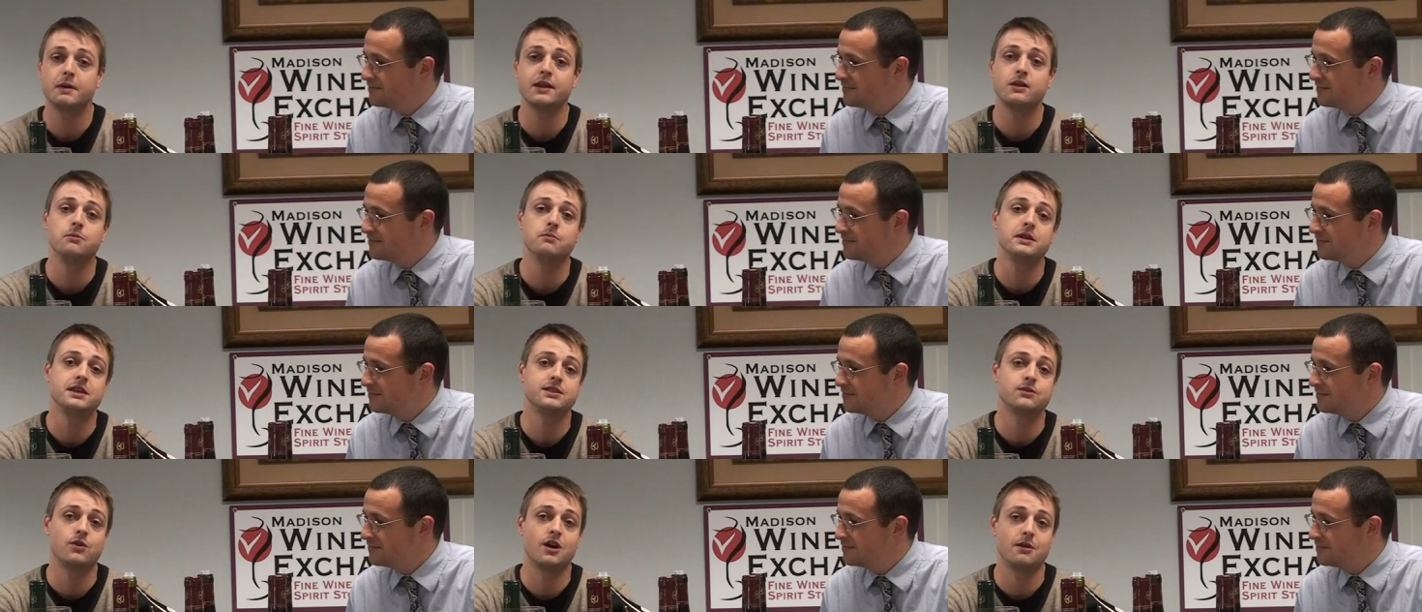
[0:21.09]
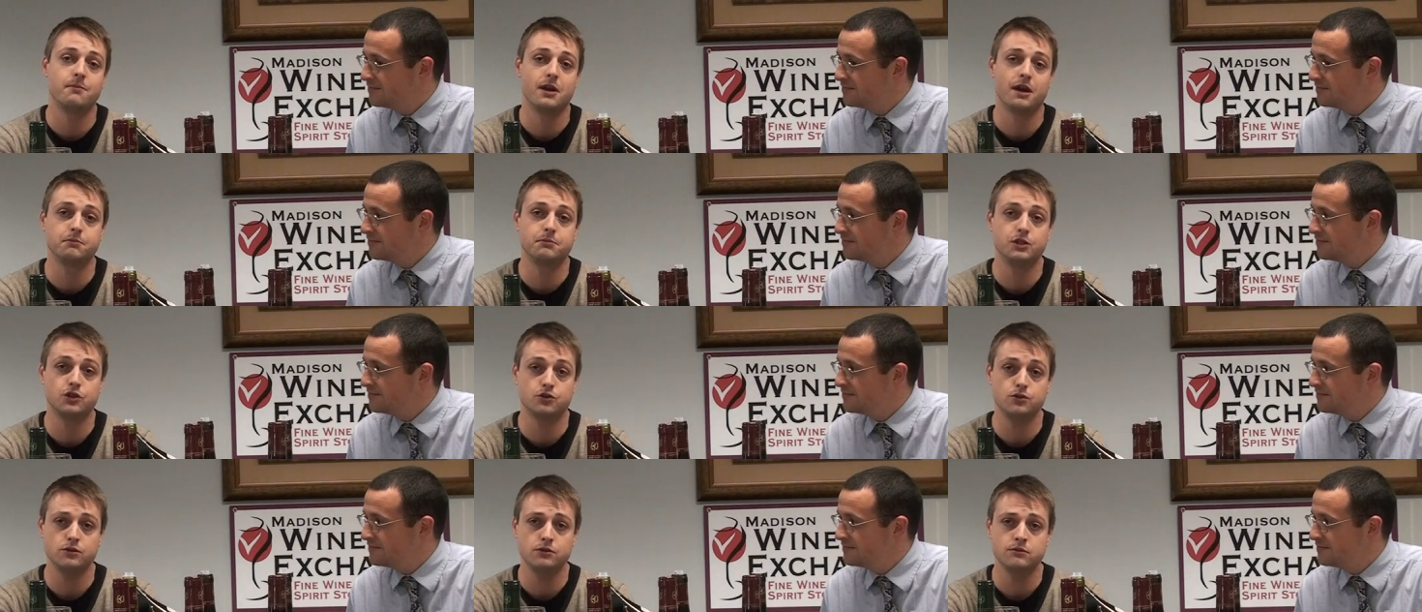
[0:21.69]
Speaker 1: by the Maison Albert
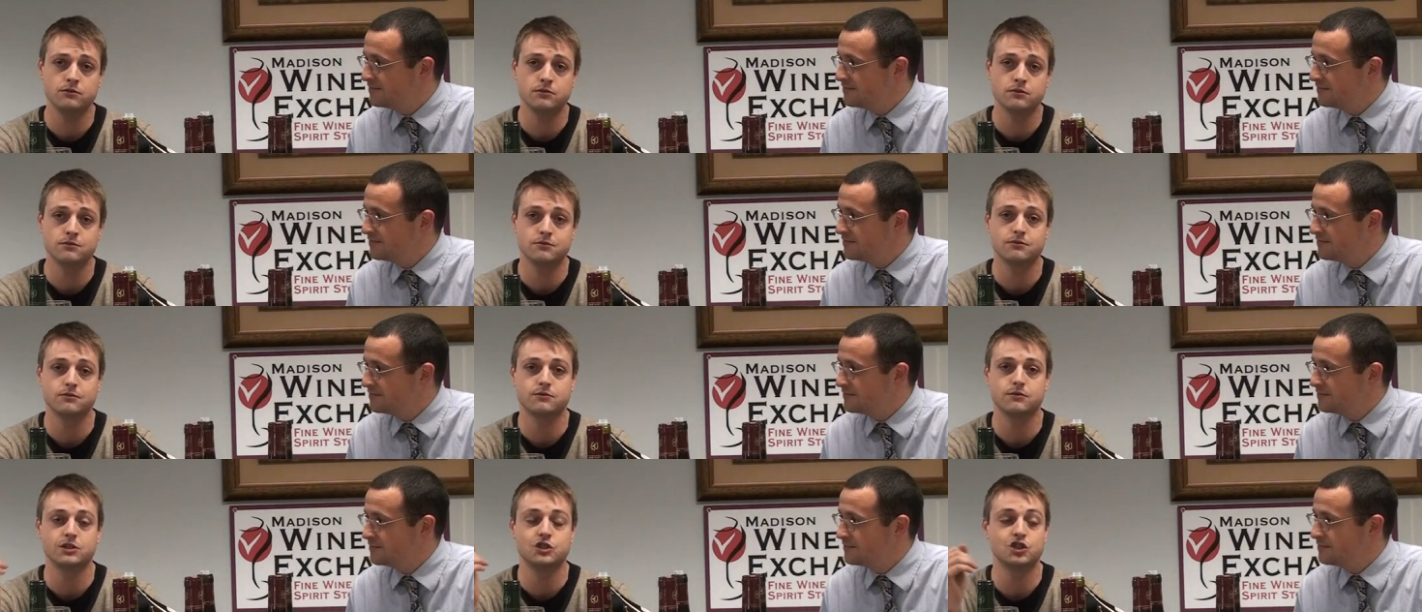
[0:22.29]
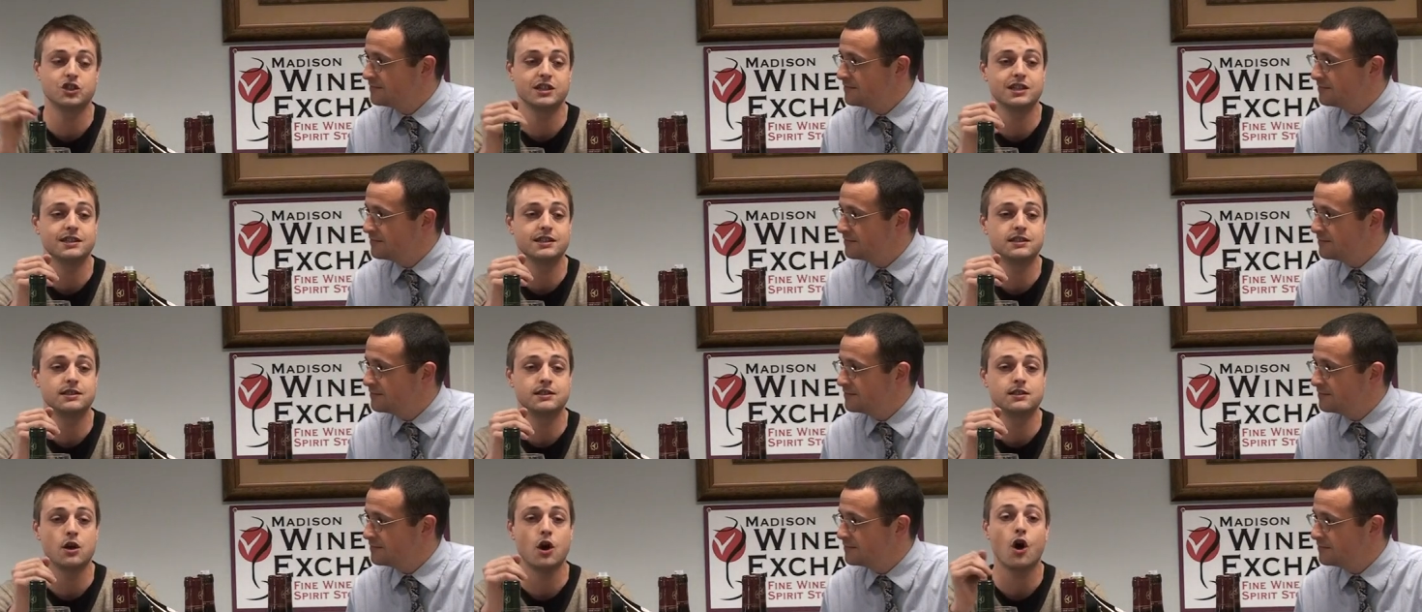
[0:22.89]
Bichot, which
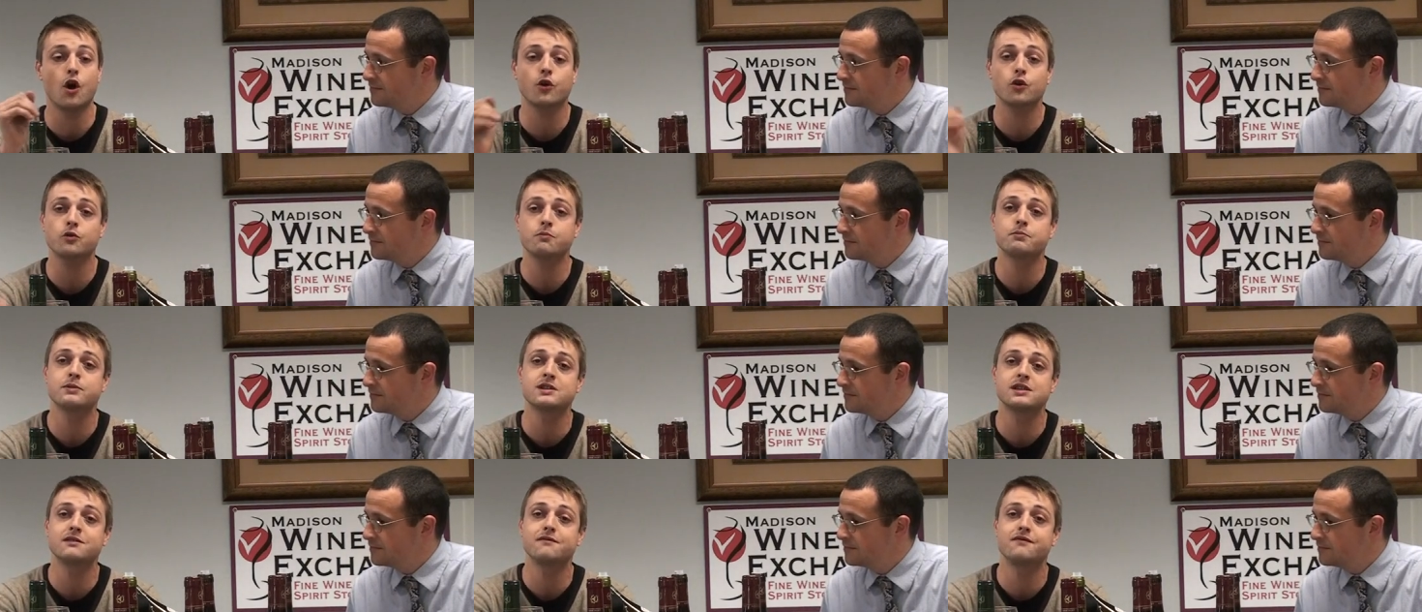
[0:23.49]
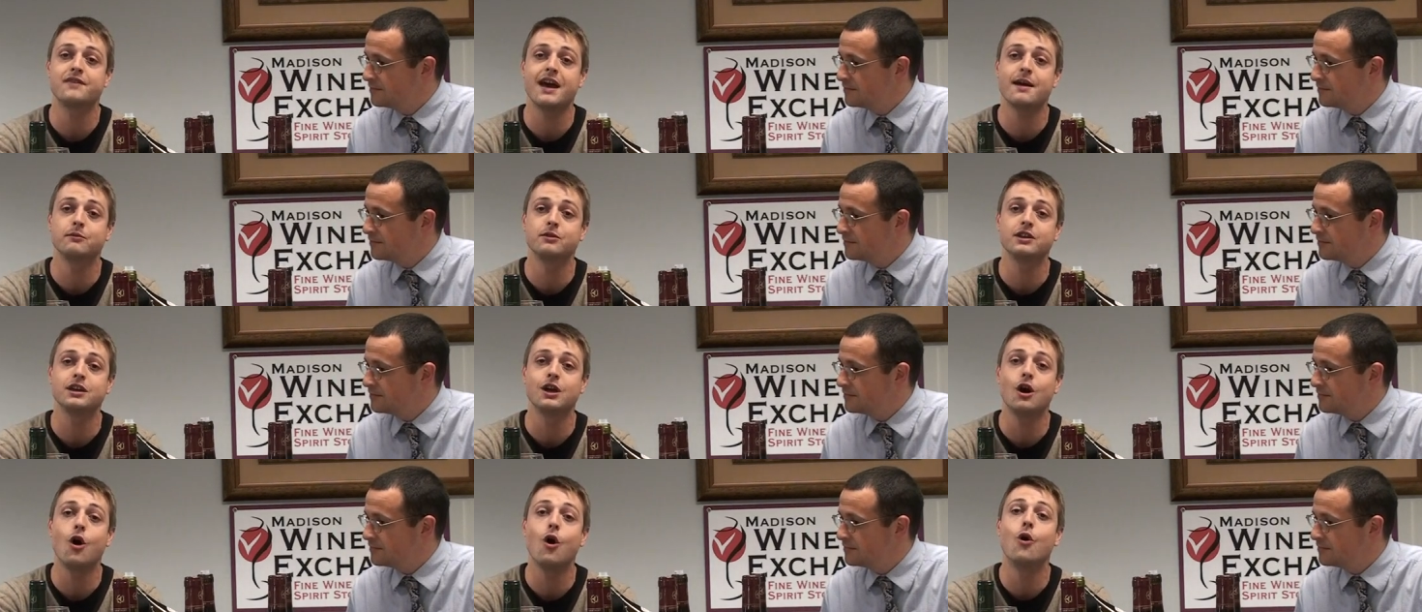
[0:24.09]
is a 100%
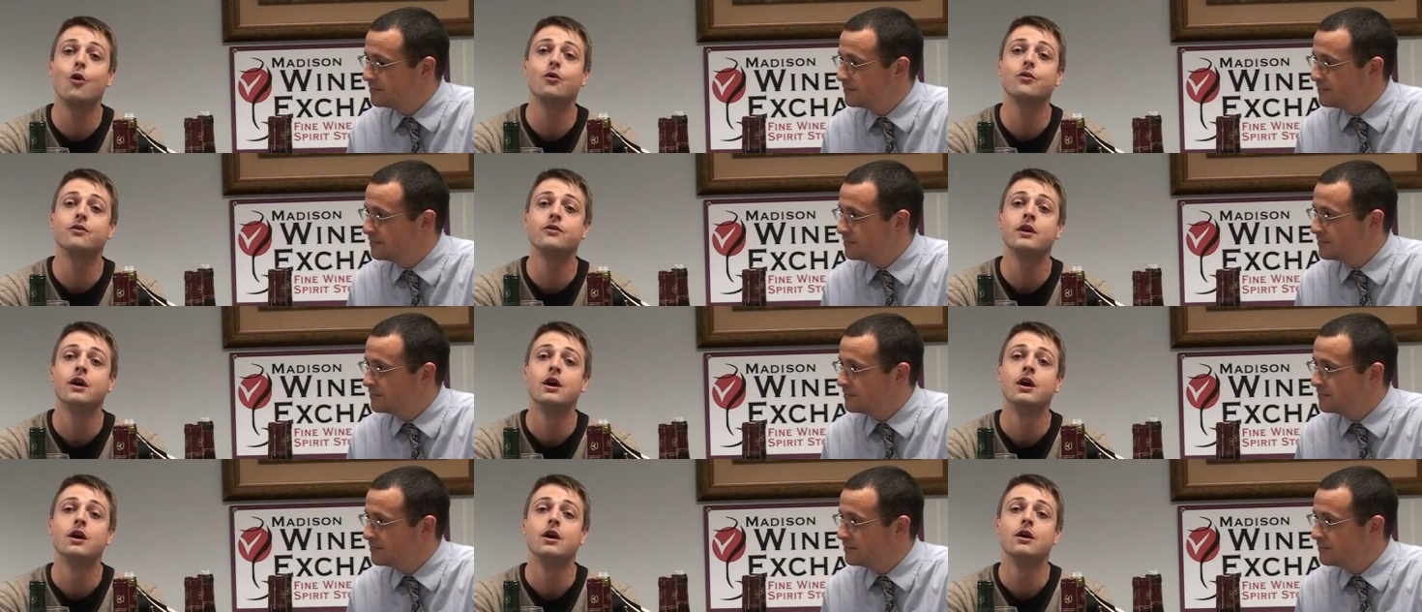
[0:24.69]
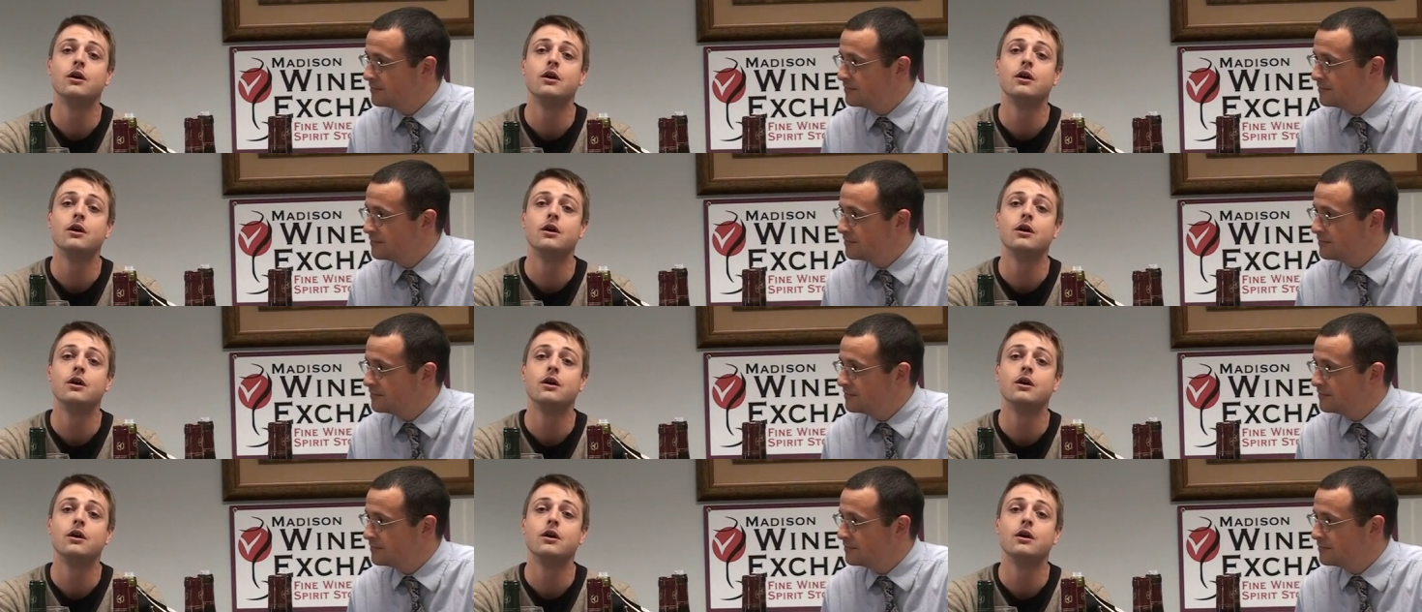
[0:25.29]
family owned